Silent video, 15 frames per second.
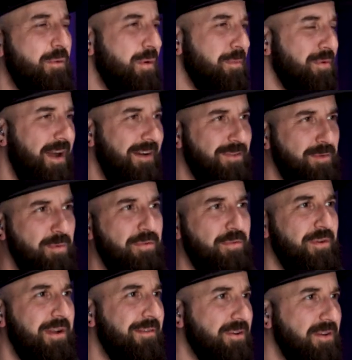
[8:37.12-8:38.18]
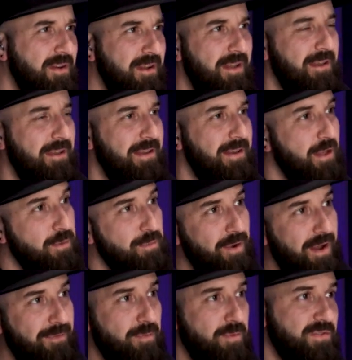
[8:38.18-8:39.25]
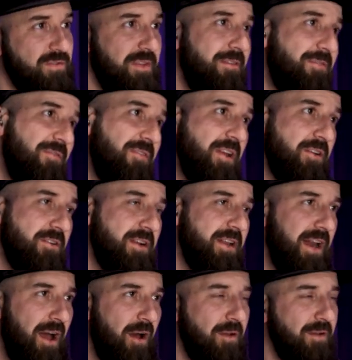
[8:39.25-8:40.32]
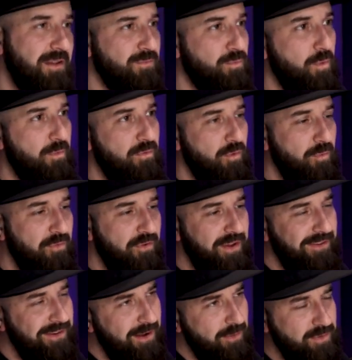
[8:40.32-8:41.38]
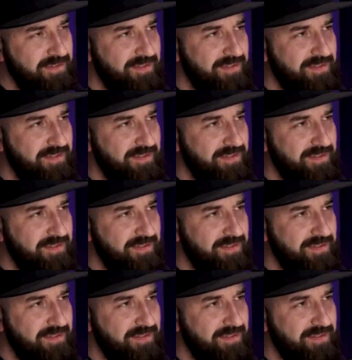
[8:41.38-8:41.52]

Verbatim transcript: They weren't profitable forever and now they're profitable. So they figured it out. Is, will Vroom figure it out?